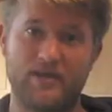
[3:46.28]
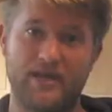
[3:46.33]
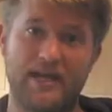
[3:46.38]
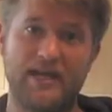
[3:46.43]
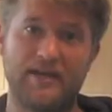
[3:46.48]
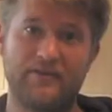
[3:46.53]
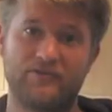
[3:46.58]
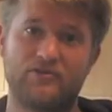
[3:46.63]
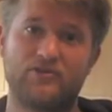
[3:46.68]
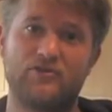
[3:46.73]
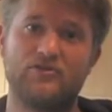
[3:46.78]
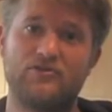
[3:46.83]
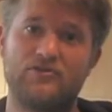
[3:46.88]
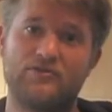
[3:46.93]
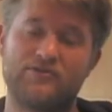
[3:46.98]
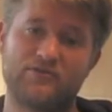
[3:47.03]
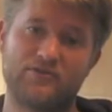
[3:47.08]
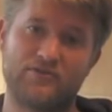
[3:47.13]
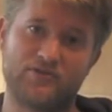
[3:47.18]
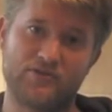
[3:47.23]
have to
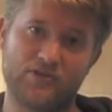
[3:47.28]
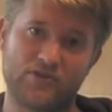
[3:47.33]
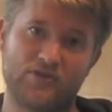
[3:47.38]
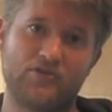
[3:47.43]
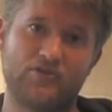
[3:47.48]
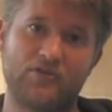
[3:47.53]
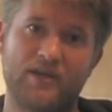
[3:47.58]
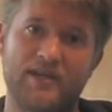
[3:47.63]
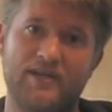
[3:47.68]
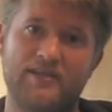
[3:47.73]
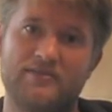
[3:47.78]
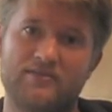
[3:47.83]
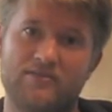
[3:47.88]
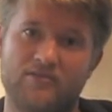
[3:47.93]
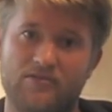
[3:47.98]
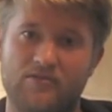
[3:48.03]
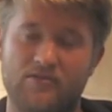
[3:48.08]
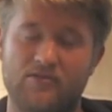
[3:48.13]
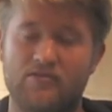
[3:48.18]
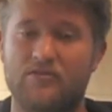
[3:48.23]
use risotto rice
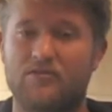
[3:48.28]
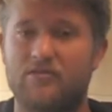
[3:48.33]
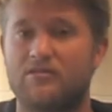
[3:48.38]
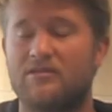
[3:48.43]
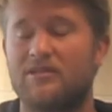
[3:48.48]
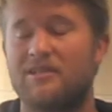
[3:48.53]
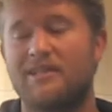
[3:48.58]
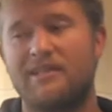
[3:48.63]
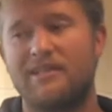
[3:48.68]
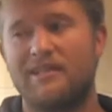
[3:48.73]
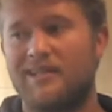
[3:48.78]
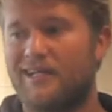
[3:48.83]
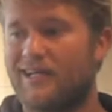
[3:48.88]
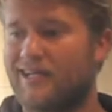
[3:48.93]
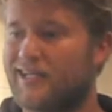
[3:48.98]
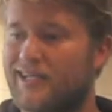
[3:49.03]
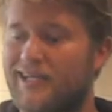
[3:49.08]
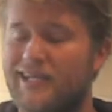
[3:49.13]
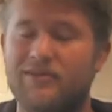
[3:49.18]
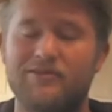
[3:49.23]
or
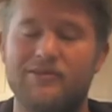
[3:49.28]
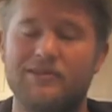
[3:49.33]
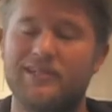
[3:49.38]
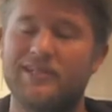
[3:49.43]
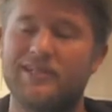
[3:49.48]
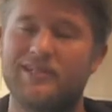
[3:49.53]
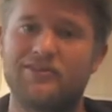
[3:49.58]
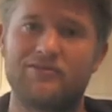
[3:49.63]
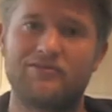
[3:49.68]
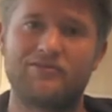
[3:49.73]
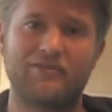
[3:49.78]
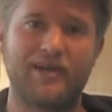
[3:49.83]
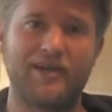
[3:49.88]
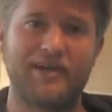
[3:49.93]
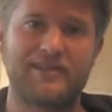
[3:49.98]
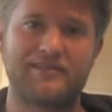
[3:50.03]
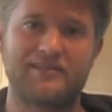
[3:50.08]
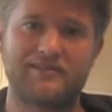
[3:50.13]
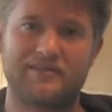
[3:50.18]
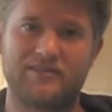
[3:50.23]
an equally good
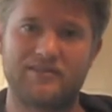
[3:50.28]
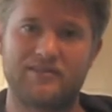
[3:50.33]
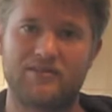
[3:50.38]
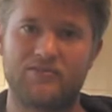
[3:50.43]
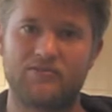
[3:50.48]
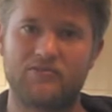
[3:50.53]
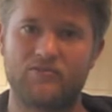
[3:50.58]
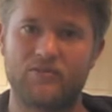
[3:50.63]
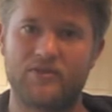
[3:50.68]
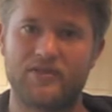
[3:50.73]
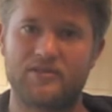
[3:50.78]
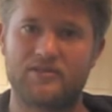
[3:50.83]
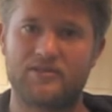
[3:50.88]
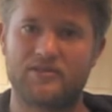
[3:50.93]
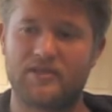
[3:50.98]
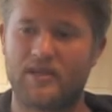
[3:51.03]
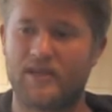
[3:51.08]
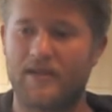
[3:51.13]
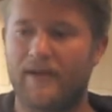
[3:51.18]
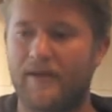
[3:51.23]
rice,
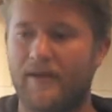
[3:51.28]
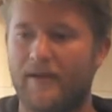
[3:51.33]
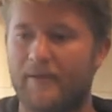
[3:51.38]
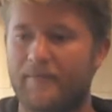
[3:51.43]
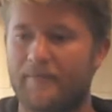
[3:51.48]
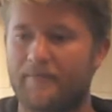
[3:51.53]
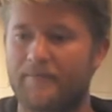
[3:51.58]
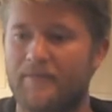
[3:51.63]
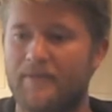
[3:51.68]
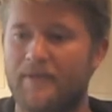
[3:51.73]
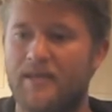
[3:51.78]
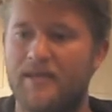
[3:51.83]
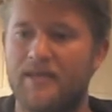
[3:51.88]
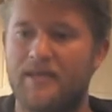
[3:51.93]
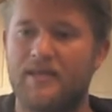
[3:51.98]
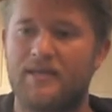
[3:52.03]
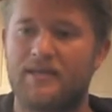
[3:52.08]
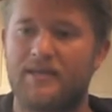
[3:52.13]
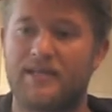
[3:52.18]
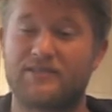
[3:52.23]
which
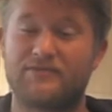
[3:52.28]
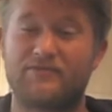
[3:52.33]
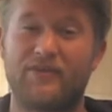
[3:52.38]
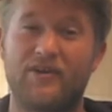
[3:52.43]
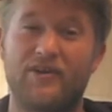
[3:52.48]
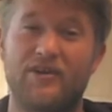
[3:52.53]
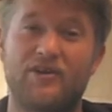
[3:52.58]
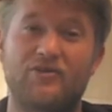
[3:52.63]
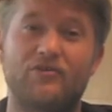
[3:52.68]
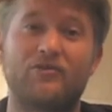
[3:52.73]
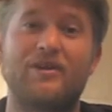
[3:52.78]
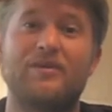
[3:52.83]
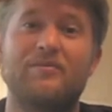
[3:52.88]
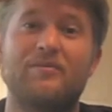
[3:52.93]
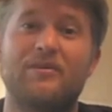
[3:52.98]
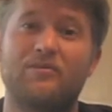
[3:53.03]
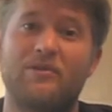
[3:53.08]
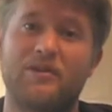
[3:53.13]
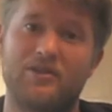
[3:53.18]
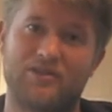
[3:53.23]
gets very
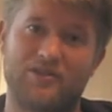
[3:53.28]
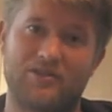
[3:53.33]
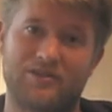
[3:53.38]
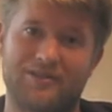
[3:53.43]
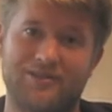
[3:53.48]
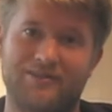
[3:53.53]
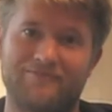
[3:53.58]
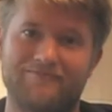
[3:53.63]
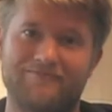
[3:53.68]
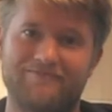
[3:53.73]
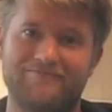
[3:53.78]
creamy when you cook it.